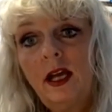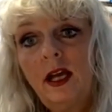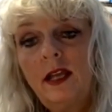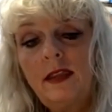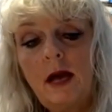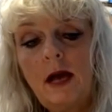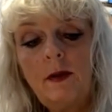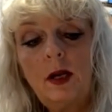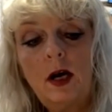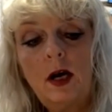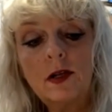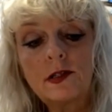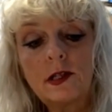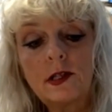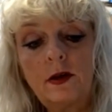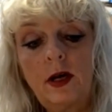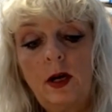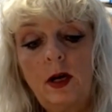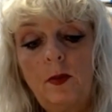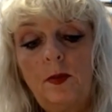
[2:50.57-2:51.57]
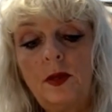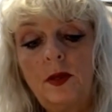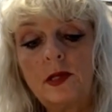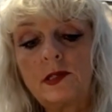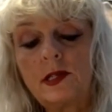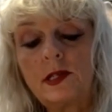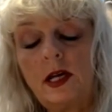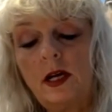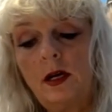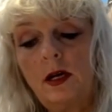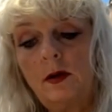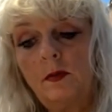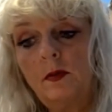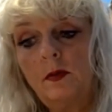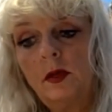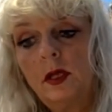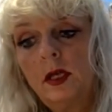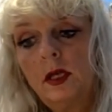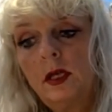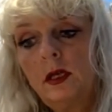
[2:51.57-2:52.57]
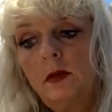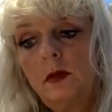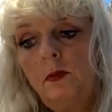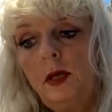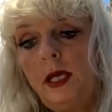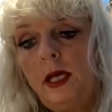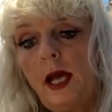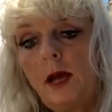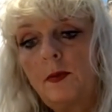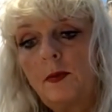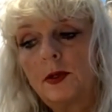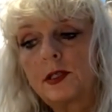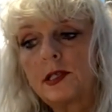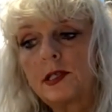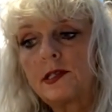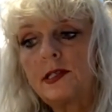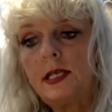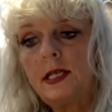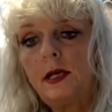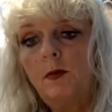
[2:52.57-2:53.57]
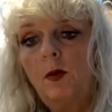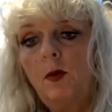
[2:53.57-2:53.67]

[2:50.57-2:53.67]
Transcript: And that would also help us be able to see